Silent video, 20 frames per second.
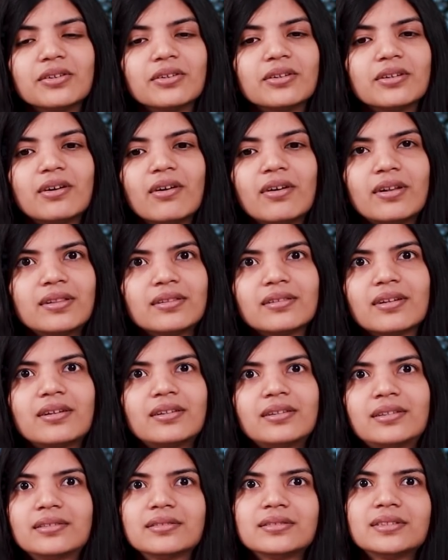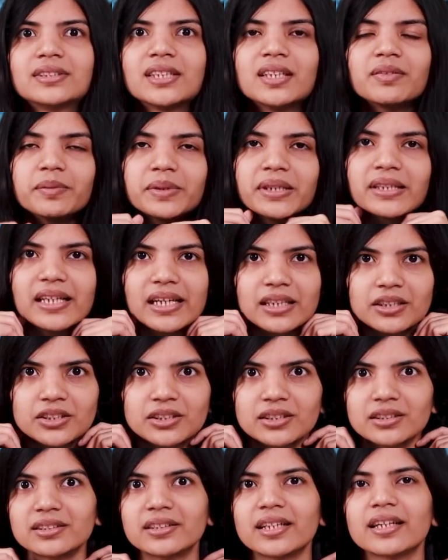you know, all, all, he's giving me
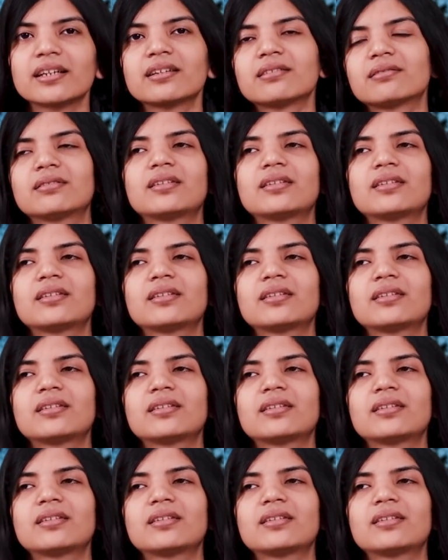lectures like,